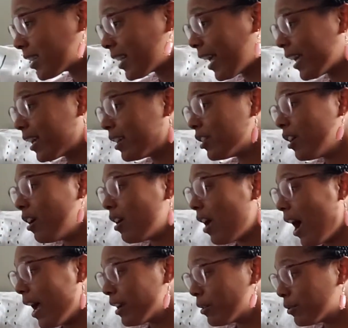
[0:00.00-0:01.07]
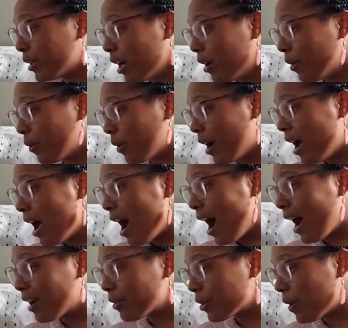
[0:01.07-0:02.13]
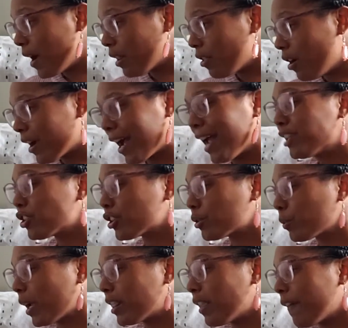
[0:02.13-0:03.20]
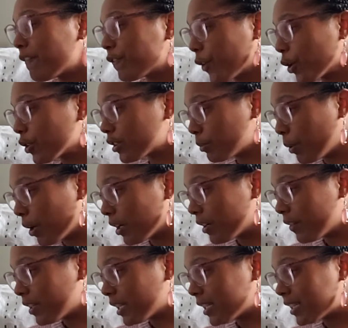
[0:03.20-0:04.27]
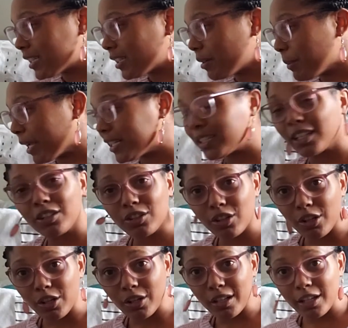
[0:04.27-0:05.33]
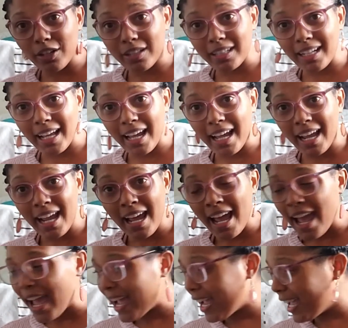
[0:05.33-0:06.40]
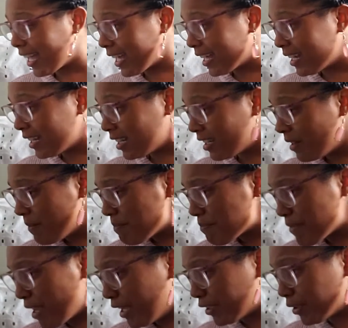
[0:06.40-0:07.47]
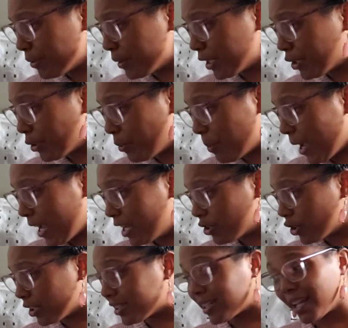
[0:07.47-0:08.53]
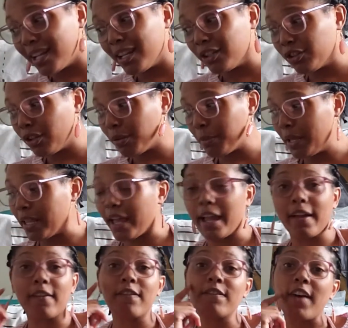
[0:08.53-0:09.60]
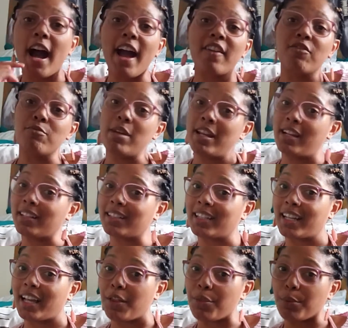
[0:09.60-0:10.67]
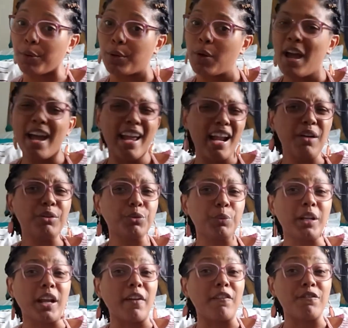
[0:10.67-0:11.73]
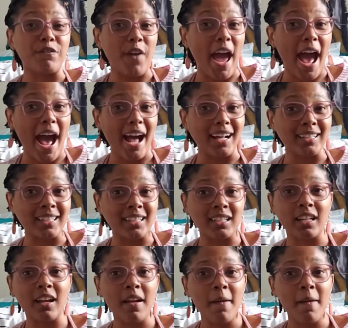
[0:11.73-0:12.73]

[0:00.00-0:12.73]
Like, y'all, I don't know. I don't know how long. I just read the first part of this to my sister earlier today, and it's only 2 pages, and it took me like 5 minutes to get through. And I was reading fast.